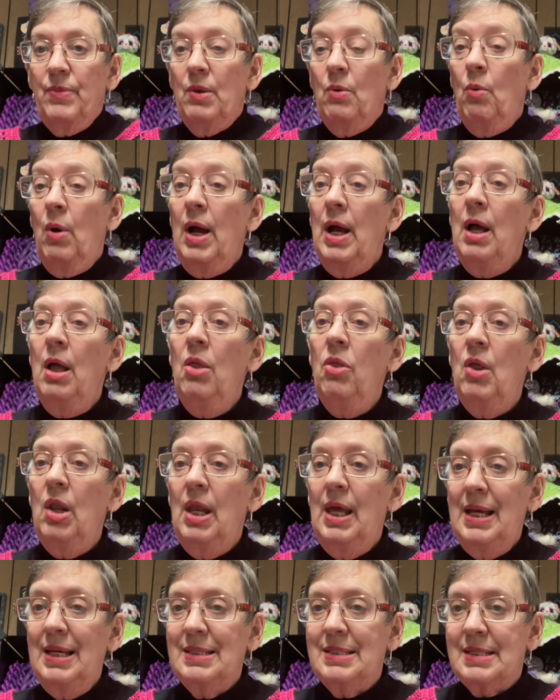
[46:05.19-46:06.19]
Well, the
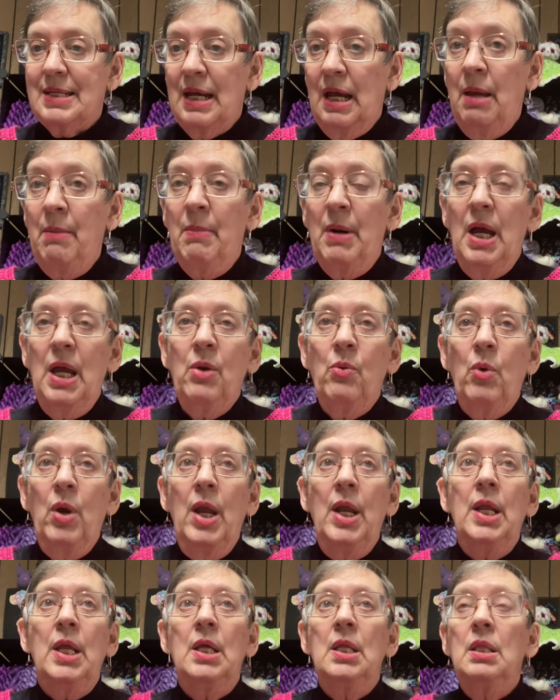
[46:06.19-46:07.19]
last time I
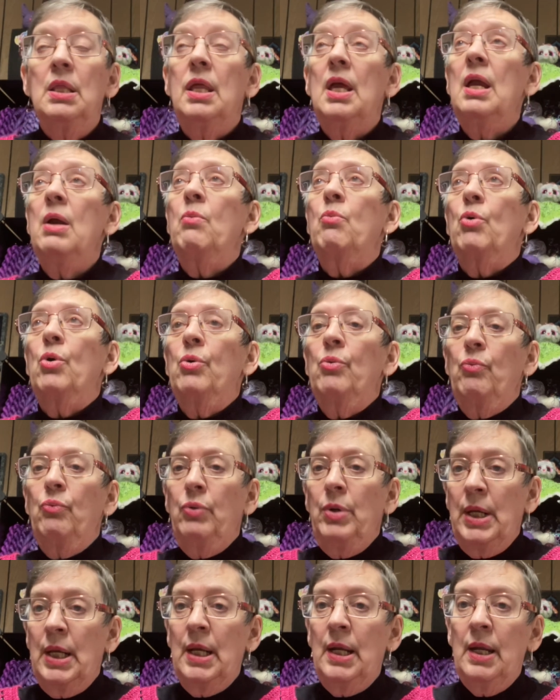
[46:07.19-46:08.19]
went in, they were
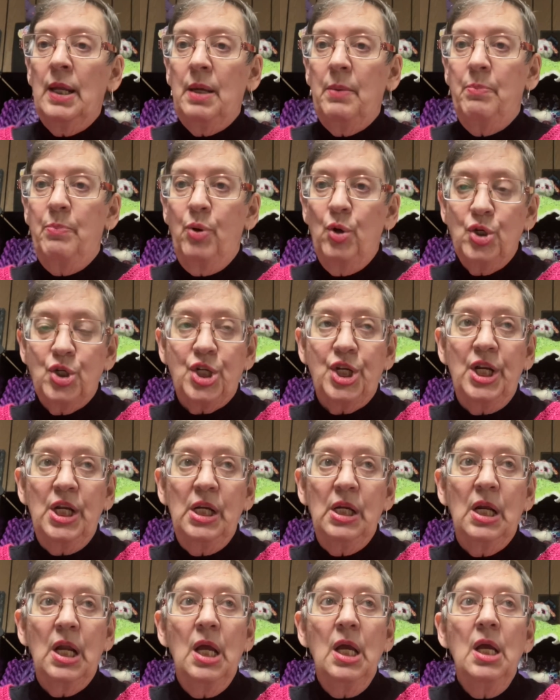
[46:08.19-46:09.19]
really
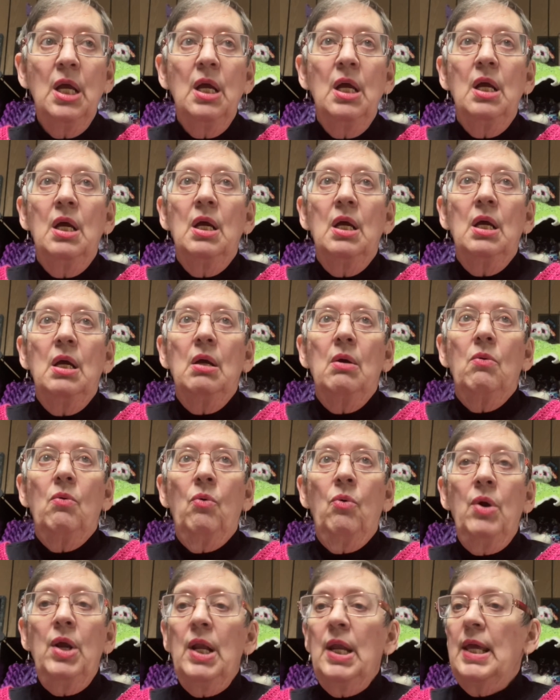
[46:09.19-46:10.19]
pushing
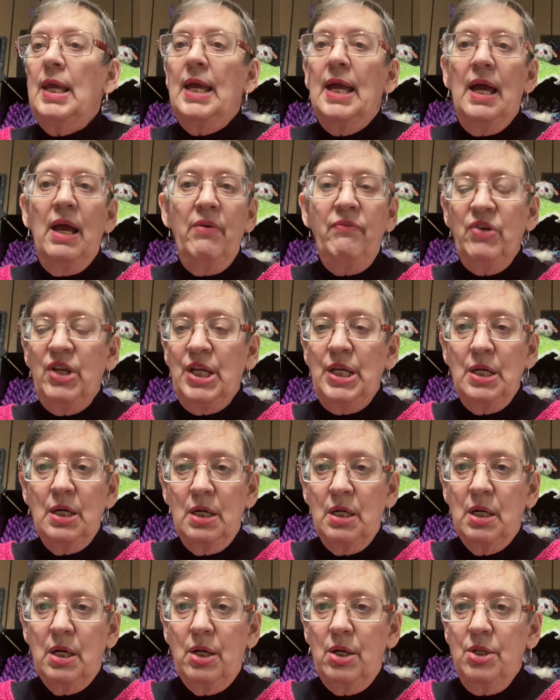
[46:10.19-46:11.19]
really heavy
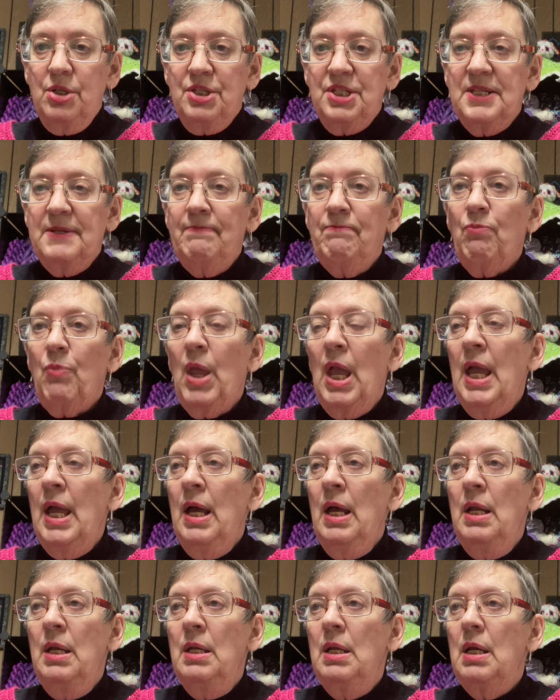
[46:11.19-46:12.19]
yarns.
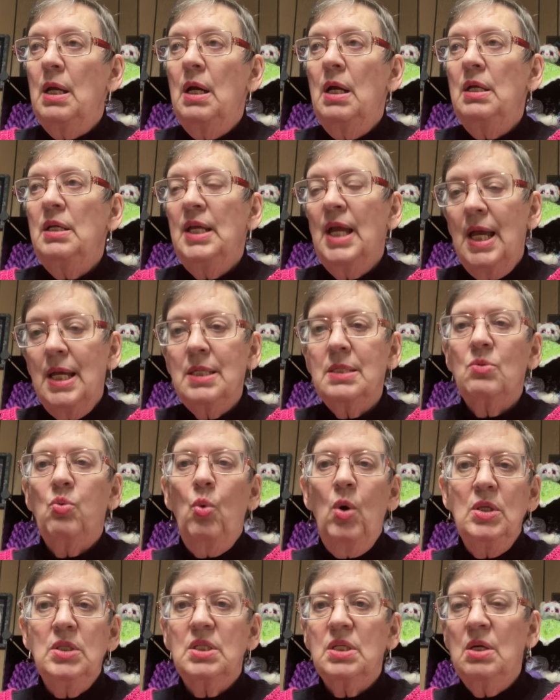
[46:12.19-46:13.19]
And yes,
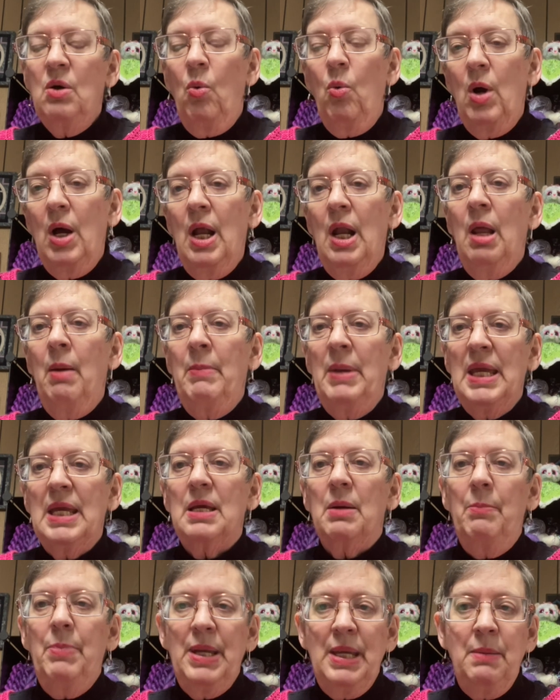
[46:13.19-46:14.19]
once in a while I make
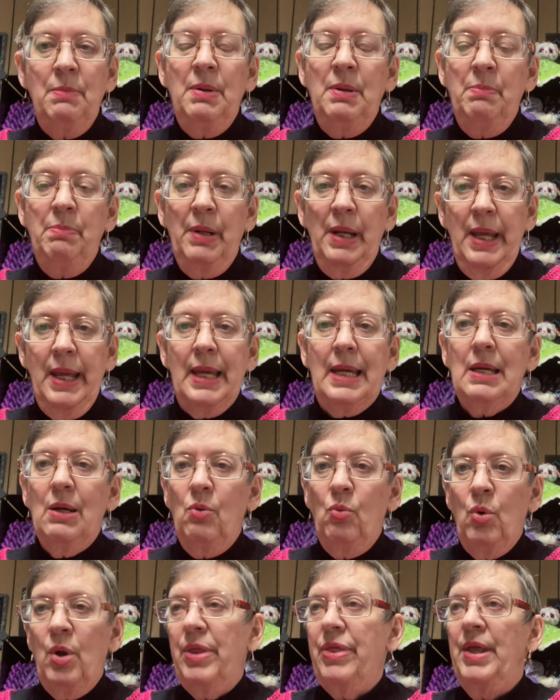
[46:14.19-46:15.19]
a baby blanket
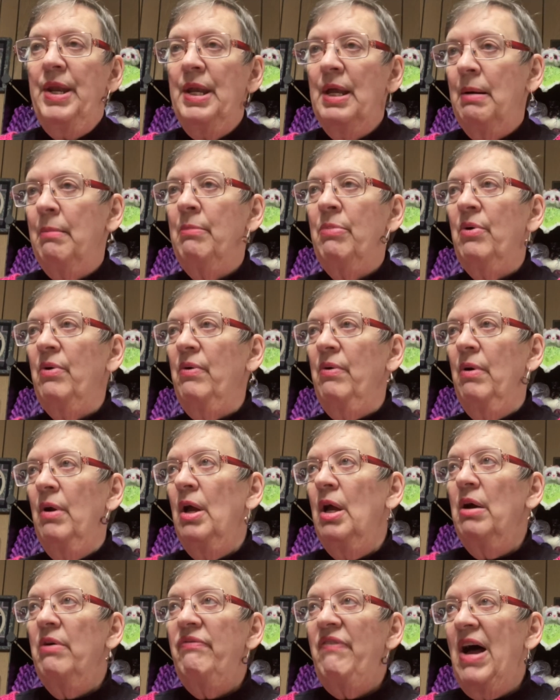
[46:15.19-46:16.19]
with a number
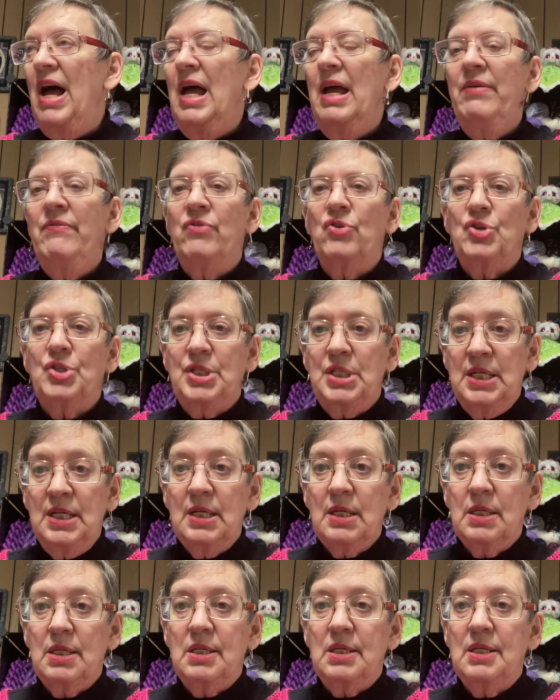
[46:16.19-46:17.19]
5 or
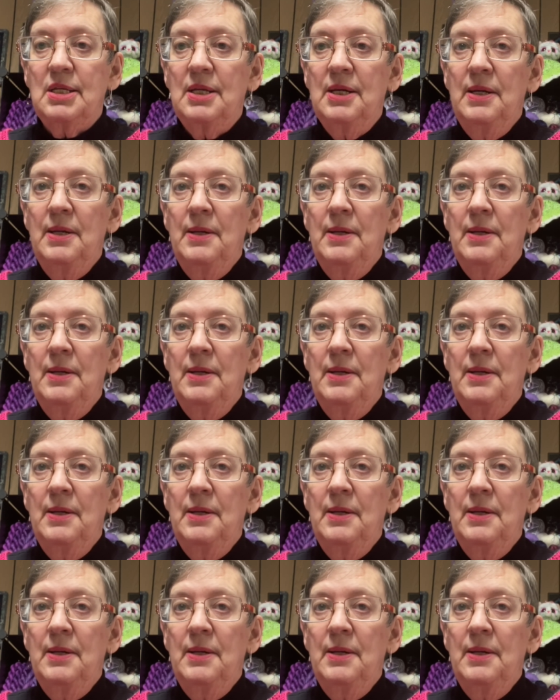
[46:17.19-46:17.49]
6.